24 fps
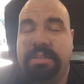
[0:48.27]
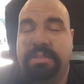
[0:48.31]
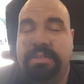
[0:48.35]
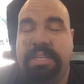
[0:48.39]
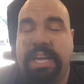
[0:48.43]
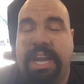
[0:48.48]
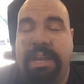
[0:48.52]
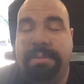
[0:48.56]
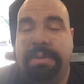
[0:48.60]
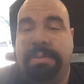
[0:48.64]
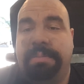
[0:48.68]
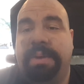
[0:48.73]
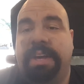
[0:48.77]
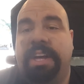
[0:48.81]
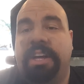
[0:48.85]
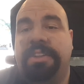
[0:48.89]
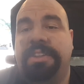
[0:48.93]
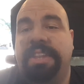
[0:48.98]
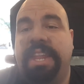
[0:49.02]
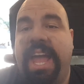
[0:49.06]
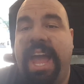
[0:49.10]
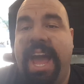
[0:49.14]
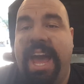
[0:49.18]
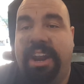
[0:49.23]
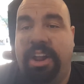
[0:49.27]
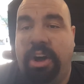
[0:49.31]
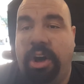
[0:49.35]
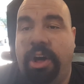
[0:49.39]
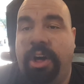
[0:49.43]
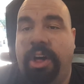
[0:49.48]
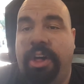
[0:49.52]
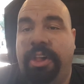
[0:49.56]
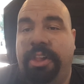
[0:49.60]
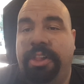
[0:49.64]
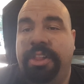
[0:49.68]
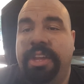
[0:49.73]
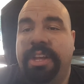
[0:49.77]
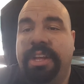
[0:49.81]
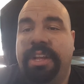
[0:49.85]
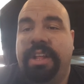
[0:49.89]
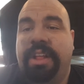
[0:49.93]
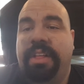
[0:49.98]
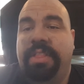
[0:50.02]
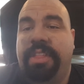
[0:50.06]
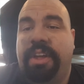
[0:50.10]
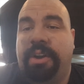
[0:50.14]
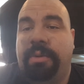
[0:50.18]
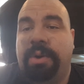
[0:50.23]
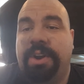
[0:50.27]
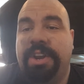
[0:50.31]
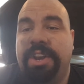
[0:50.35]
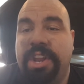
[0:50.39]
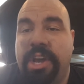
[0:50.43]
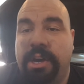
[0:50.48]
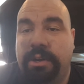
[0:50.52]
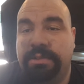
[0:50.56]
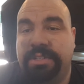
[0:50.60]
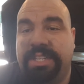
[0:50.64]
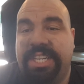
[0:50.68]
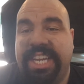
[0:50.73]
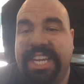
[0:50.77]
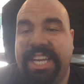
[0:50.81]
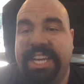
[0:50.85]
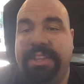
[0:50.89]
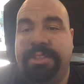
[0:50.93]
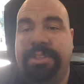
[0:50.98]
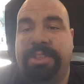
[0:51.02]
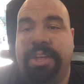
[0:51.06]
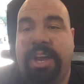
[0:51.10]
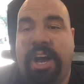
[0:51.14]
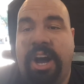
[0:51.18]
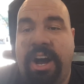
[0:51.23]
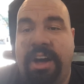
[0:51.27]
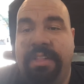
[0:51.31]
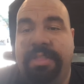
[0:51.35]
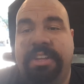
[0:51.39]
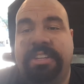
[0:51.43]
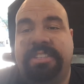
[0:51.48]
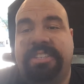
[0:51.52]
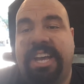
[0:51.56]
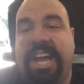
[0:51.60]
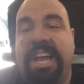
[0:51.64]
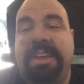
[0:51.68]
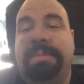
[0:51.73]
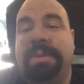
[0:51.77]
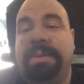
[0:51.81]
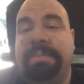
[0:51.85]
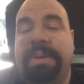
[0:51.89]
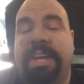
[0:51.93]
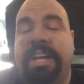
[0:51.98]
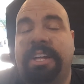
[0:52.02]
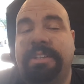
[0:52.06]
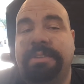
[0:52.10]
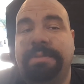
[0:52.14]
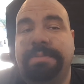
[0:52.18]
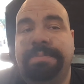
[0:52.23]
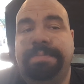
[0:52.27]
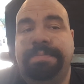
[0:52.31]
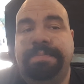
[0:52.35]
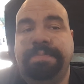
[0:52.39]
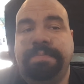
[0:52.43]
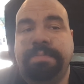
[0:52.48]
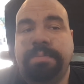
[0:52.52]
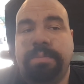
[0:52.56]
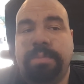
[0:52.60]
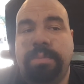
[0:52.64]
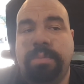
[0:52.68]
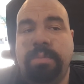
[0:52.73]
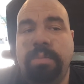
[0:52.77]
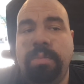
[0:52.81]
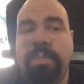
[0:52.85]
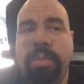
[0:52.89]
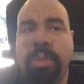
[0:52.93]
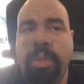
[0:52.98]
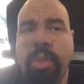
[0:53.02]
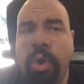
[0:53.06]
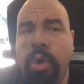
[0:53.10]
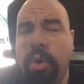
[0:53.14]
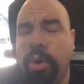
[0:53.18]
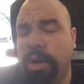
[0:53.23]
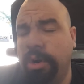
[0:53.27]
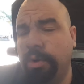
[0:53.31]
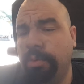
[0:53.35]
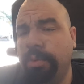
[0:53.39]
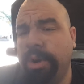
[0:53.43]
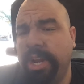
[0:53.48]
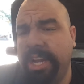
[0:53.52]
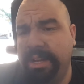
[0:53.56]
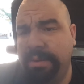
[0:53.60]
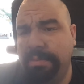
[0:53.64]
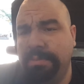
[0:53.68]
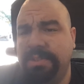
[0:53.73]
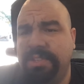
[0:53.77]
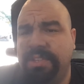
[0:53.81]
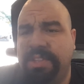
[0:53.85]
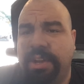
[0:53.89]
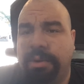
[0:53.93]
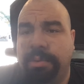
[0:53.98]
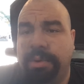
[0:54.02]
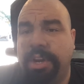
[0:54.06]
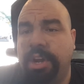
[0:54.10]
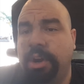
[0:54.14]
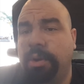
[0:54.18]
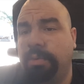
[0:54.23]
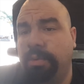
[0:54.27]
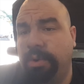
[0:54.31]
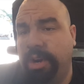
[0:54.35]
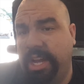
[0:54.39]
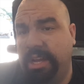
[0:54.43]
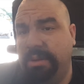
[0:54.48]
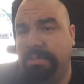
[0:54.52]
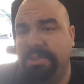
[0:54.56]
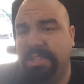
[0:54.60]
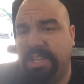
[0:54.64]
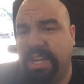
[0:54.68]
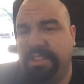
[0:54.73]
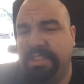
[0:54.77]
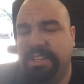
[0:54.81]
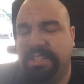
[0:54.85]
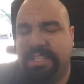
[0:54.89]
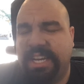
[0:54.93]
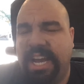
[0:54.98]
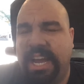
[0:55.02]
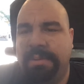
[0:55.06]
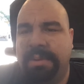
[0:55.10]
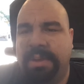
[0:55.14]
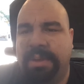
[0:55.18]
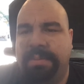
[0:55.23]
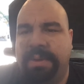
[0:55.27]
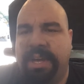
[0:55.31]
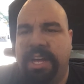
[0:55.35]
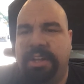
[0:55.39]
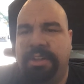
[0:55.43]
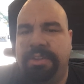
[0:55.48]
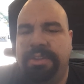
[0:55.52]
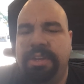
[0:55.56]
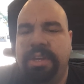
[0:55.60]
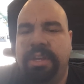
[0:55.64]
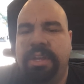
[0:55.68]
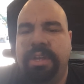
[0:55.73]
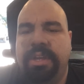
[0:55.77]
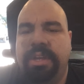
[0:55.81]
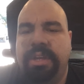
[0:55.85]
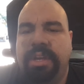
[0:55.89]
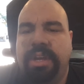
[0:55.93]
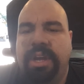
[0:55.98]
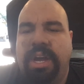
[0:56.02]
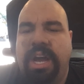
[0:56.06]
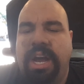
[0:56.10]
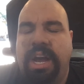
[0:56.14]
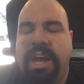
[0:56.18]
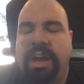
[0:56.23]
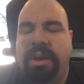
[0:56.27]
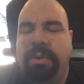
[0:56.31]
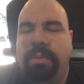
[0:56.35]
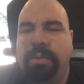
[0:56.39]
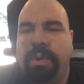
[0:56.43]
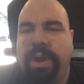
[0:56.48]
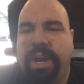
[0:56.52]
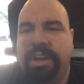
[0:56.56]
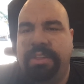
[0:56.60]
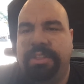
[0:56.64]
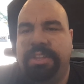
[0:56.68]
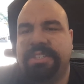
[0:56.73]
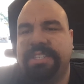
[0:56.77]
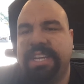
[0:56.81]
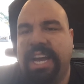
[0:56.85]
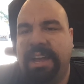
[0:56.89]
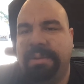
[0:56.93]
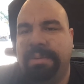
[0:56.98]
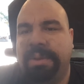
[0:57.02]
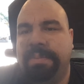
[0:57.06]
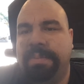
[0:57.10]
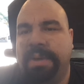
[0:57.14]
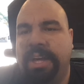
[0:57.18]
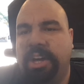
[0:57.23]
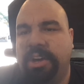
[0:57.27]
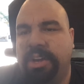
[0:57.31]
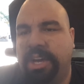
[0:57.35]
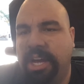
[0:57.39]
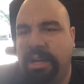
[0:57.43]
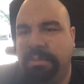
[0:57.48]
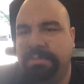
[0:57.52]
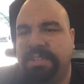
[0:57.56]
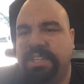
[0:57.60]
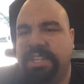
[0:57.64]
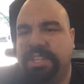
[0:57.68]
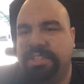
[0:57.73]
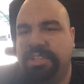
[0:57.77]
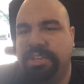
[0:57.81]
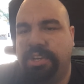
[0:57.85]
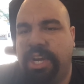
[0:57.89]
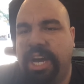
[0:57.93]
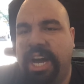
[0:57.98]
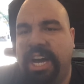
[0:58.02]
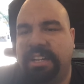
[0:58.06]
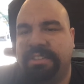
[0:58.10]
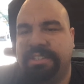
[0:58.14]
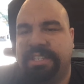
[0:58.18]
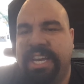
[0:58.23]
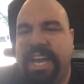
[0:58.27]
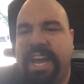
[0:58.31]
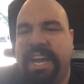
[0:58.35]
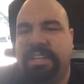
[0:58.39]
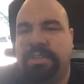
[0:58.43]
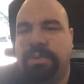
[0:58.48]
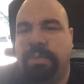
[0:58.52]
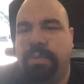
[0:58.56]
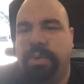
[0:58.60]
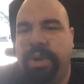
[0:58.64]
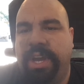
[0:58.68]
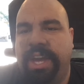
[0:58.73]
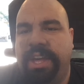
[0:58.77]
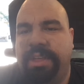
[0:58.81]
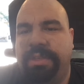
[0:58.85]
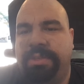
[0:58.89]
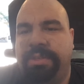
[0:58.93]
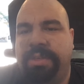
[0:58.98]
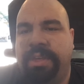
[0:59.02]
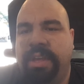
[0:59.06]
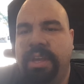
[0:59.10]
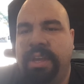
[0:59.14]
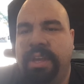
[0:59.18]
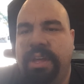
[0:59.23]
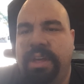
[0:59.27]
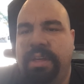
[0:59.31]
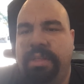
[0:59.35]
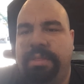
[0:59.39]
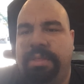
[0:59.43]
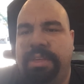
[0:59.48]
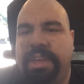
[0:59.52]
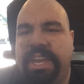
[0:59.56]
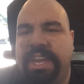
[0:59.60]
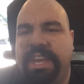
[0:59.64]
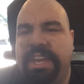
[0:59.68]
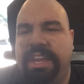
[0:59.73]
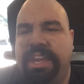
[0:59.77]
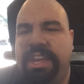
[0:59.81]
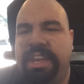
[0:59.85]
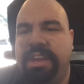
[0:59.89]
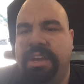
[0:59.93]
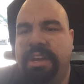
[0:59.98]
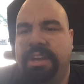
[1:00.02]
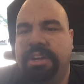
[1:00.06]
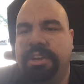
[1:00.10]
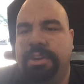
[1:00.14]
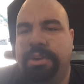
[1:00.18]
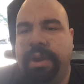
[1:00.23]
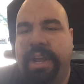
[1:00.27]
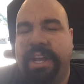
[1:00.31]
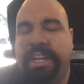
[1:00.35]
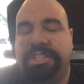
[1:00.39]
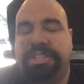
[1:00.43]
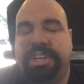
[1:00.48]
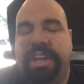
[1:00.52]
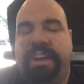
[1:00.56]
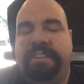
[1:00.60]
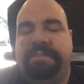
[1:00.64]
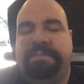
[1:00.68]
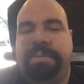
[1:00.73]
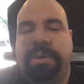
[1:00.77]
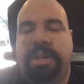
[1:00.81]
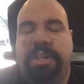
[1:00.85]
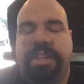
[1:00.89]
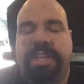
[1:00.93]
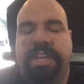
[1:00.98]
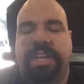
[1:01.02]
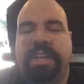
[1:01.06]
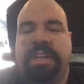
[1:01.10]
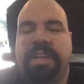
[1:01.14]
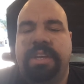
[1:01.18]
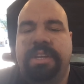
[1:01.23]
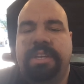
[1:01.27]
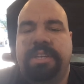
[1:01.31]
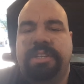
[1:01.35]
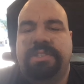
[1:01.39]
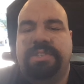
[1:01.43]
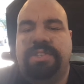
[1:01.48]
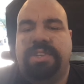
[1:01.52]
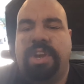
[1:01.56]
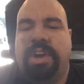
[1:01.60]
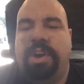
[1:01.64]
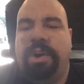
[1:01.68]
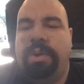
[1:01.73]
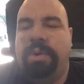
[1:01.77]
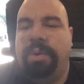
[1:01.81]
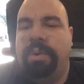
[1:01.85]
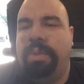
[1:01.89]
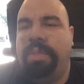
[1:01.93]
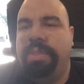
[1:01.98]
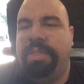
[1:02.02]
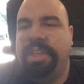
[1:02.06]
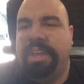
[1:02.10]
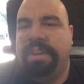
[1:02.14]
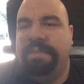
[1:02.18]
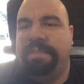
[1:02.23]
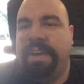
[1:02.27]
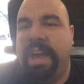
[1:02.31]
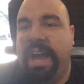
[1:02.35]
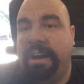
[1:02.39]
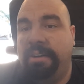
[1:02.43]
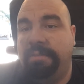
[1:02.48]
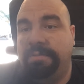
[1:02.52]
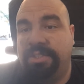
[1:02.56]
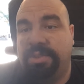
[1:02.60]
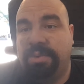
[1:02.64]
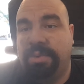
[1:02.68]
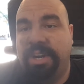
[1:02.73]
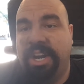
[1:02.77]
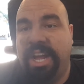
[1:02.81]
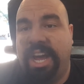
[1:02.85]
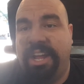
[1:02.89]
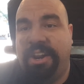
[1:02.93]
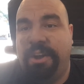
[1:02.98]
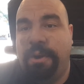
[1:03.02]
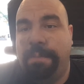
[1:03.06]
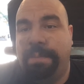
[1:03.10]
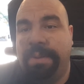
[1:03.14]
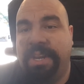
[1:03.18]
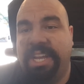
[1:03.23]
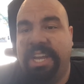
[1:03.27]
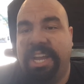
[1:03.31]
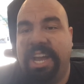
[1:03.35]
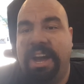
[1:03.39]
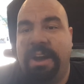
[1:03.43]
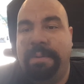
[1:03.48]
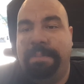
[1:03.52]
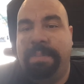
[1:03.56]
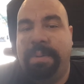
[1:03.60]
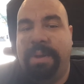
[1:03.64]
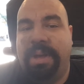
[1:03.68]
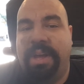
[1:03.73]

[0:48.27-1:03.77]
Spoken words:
timing belt at all. There were no teeth on the timing belt, or ribs. There were no ribs on the timing belt where the timing belt comes into contact with the crankshaft pulley. So the valves were not opening up.